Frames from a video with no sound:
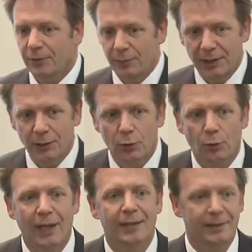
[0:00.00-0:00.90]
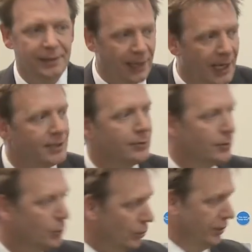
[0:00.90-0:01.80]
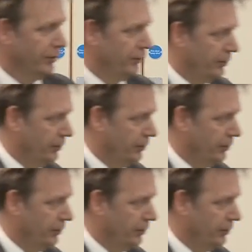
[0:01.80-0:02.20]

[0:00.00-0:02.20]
as being correct in the eyes of the audience,